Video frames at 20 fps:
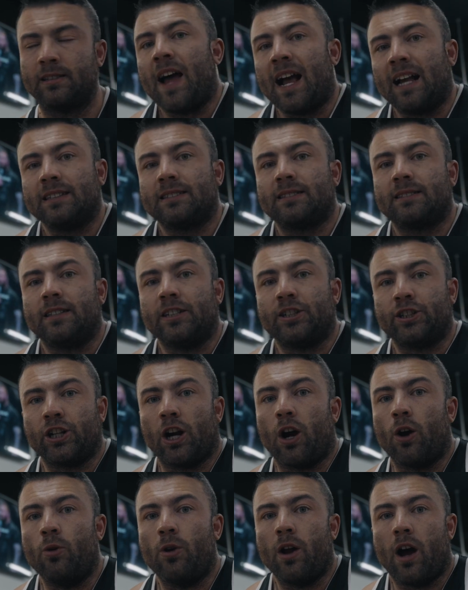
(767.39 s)
That's the
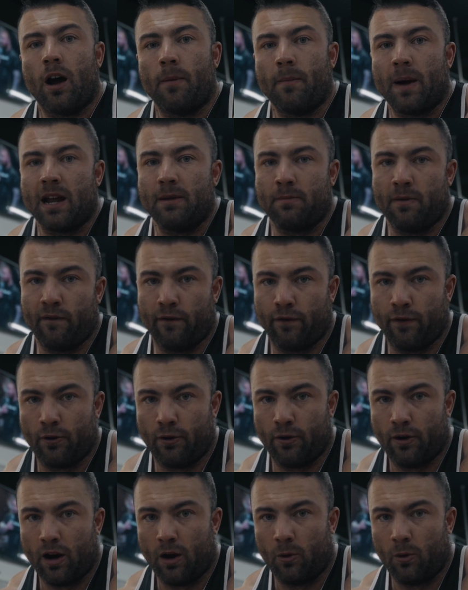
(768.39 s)
show that I'm aiming for.